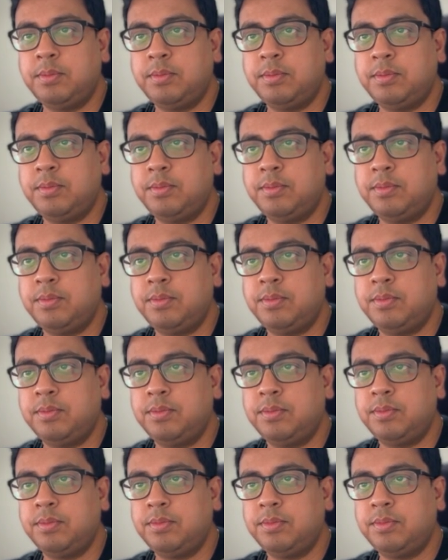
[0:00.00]

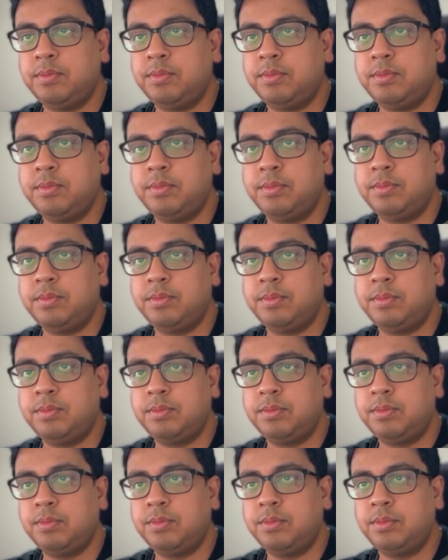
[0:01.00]

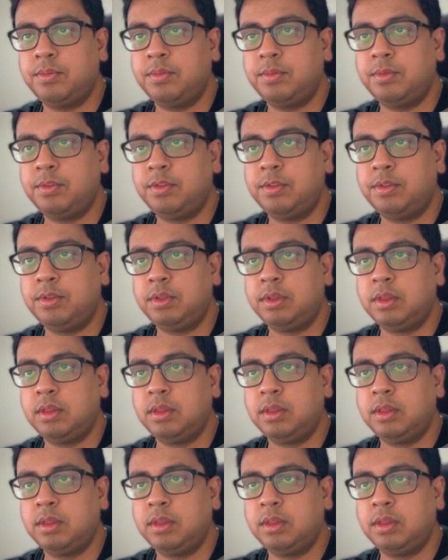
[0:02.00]
No one is speaking in this clip.